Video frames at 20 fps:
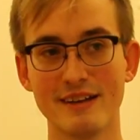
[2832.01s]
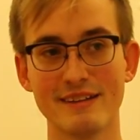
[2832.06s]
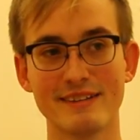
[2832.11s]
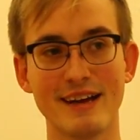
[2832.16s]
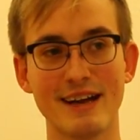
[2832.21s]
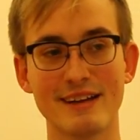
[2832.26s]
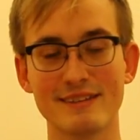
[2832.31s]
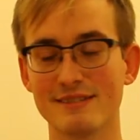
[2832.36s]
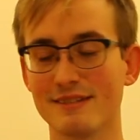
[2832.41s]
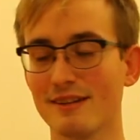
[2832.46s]

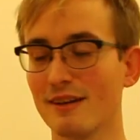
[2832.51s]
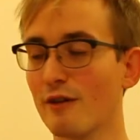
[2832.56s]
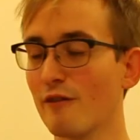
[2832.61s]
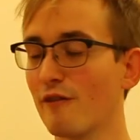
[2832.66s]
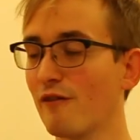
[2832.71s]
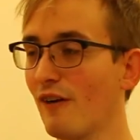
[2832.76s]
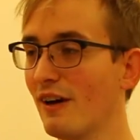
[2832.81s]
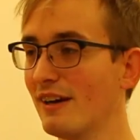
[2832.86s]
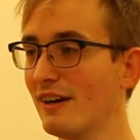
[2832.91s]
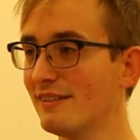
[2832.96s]
that
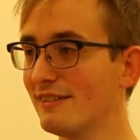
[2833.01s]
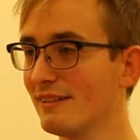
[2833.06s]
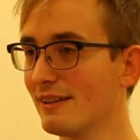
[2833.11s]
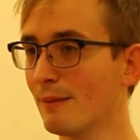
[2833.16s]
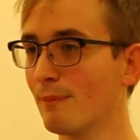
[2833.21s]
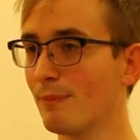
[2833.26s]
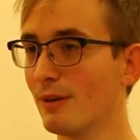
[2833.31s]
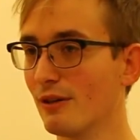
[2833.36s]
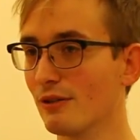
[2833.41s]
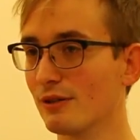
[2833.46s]
fighting
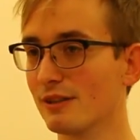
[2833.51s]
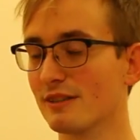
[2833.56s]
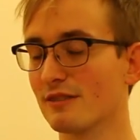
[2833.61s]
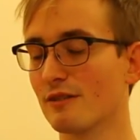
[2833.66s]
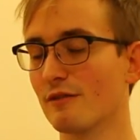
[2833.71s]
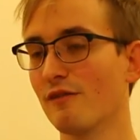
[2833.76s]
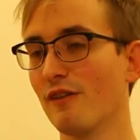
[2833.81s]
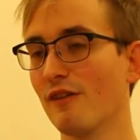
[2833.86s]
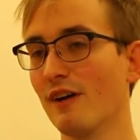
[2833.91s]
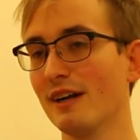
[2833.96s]

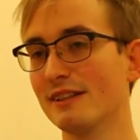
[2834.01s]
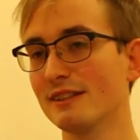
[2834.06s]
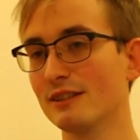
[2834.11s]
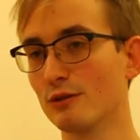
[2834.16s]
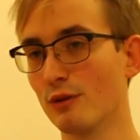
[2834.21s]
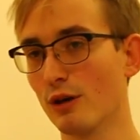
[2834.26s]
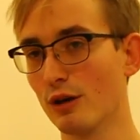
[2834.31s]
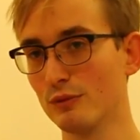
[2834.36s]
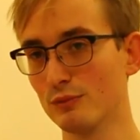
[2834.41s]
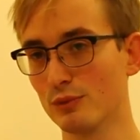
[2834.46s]
imperialism, fighting
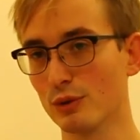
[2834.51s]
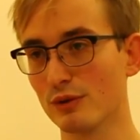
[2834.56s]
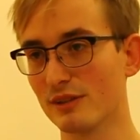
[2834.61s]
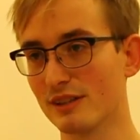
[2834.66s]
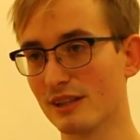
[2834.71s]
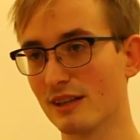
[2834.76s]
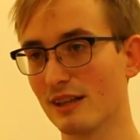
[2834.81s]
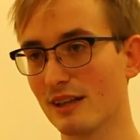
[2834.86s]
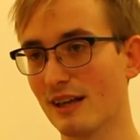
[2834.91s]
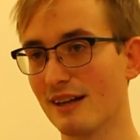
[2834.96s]
your own
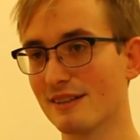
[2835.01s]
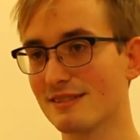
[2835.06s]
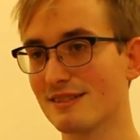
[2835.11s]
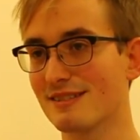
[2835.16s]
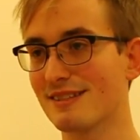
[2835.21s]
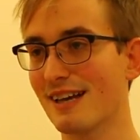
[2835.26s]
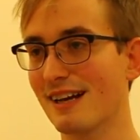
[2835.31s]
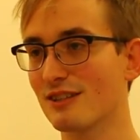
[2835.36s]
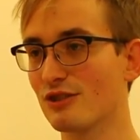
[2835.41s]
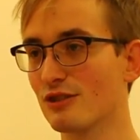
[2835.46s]
ruling class,
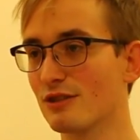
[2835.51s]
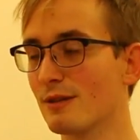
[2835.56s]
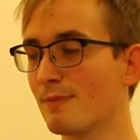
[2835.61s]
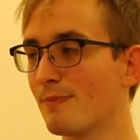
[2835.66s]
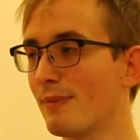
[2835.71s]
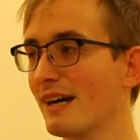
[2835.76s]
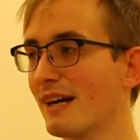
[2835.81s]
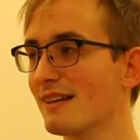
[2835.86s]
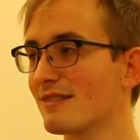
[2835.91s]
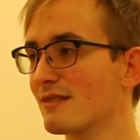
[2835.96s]
is actually the
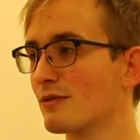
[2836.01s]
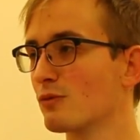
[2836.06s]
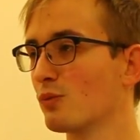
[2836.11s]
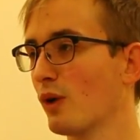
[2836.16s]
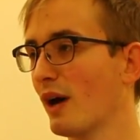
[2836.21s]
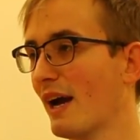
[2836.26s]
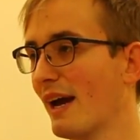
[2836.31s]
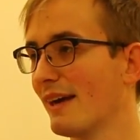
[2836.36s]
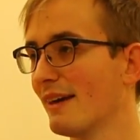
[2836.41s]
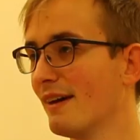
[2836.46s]
best
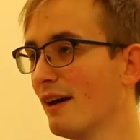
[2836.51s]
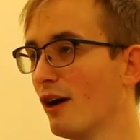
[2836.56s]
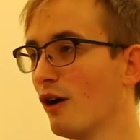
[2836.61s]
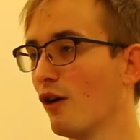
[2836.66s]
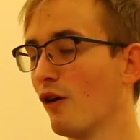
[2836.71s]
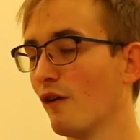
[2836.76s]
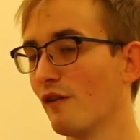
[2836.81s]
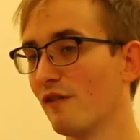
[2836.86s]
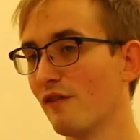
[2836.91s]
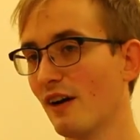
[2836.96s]
way
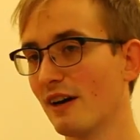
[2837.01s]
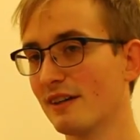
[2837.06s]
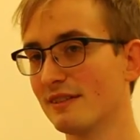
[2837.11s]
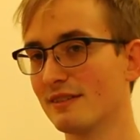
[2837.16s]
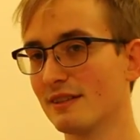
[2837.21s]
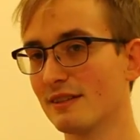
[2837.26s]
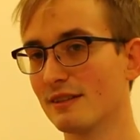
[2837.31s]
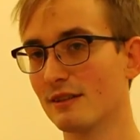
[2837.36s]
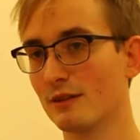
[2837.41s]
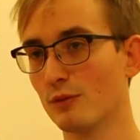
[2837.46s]
of
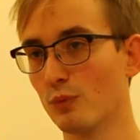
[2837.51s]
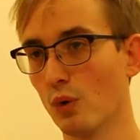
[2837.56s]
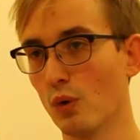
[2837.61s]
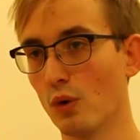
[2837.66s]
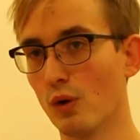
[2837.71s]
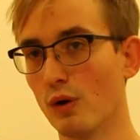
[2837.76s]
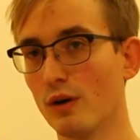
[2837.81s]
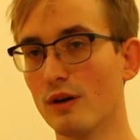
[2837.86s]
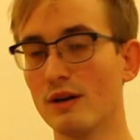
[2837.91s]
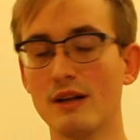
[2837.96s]
fighting the
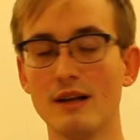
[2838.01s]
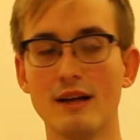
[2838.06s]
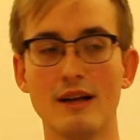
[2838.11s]
war